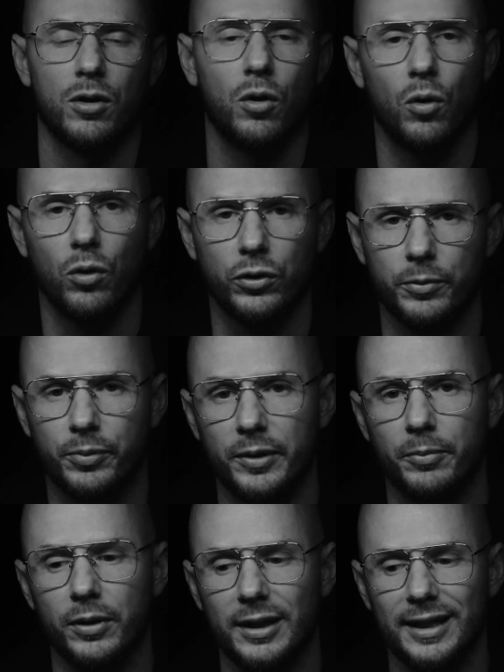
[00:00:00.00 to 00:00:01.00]
older
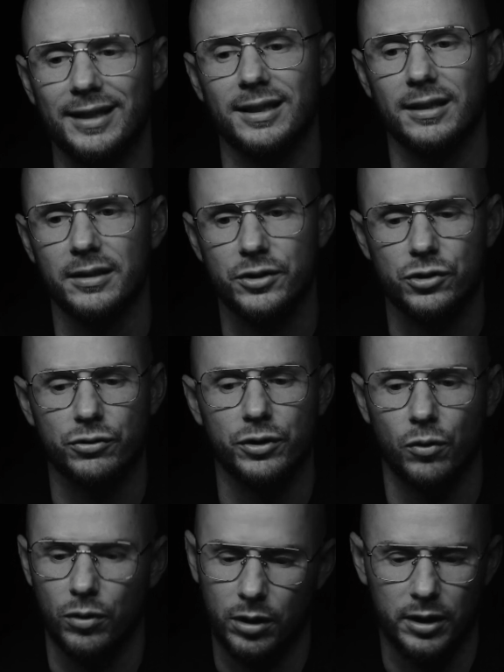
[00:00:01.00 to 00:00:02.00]
people in the industry
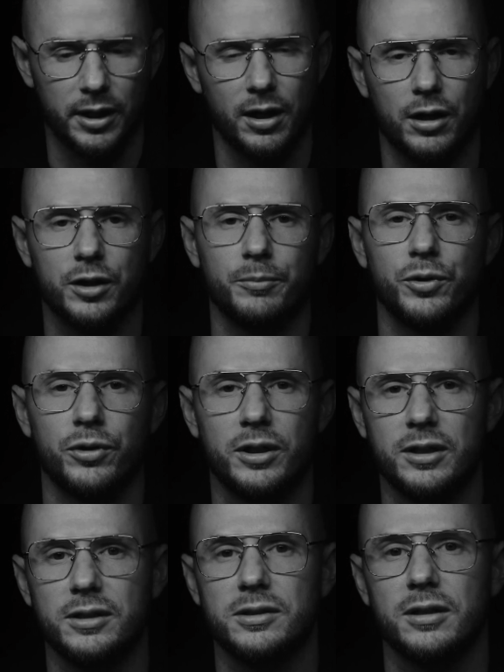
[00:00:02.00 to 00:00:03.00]
or in our
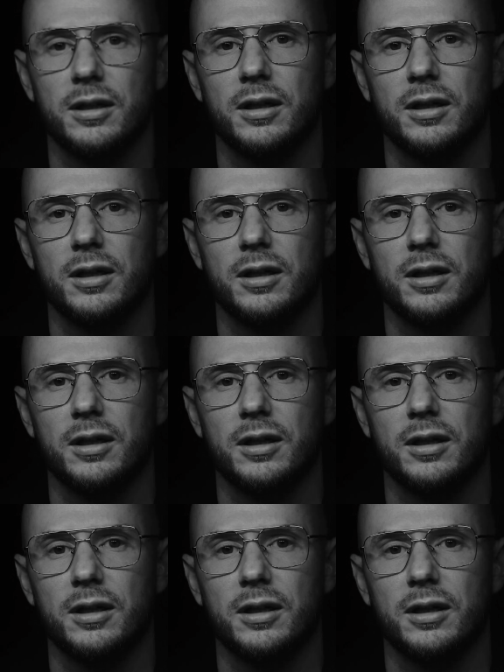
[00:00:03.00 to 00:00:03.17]
communities